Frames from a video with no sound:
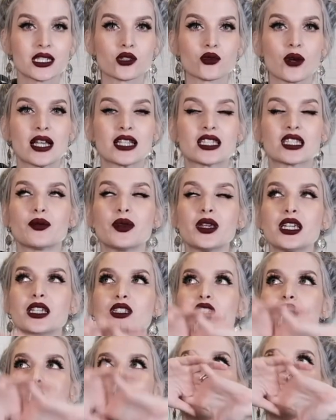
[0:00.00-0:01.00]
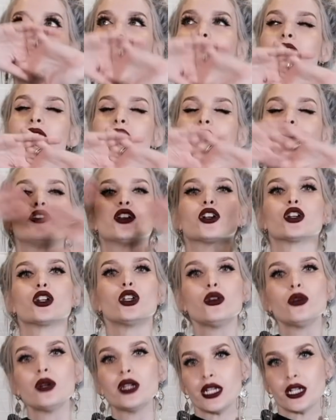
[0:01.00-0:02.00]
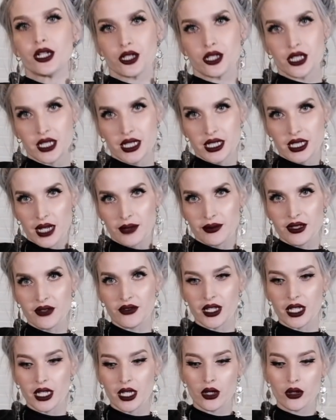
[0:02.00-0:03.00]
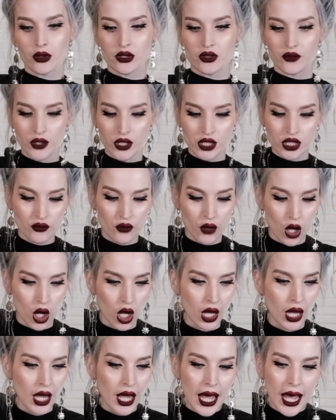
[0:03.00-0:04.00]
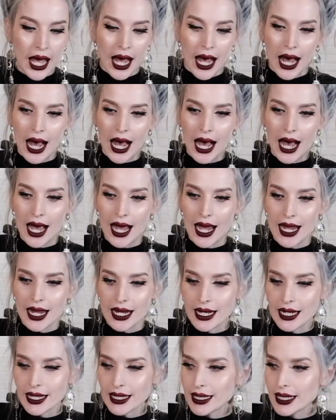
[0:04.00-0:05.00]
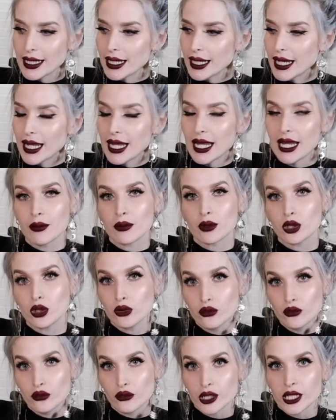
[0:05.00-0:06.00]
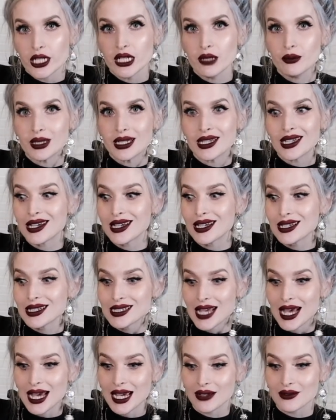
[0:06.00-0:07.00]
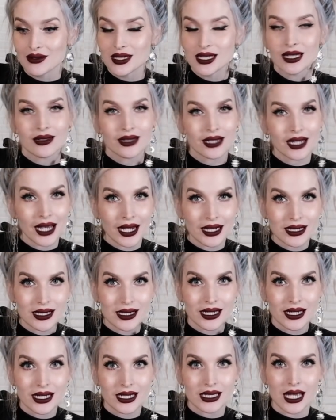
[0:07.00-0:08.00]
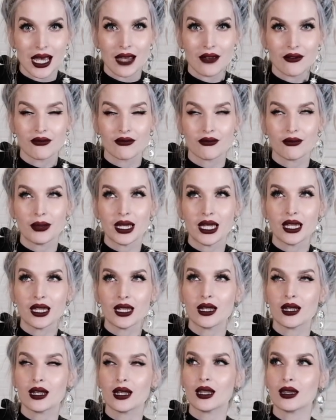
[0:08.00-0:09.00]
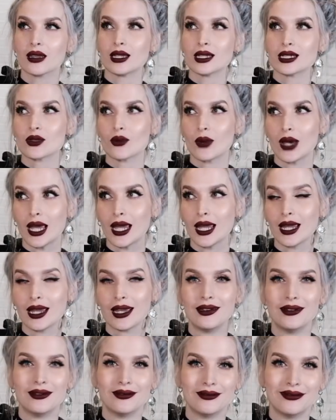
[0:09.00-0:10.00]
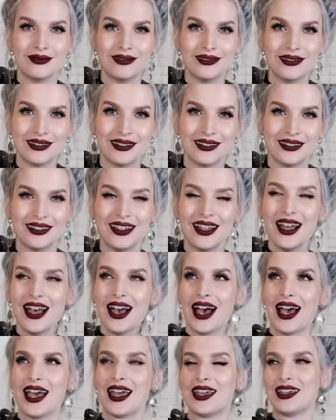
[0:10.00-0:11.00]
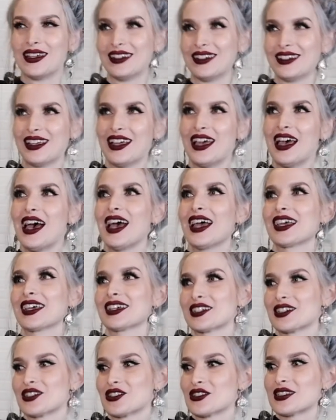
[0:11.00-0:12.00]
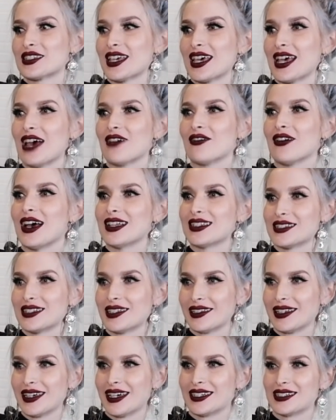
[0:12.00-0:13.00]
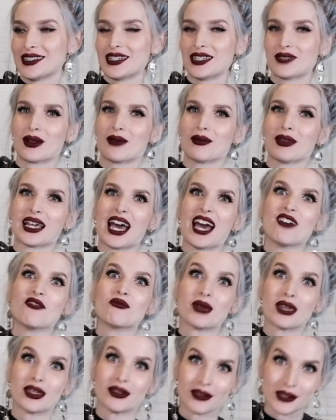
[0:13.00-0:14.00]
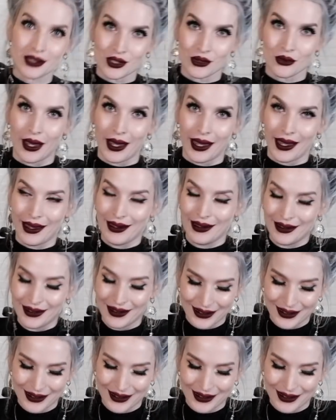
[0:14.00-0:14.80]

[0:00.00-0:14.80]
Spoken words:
recipe. So if you're new here to these types of videos, first of all, I am gluten-free because I have celiac disease. I've been this way. I guess I should say I've had celiac disease, but I'm like, I've been this way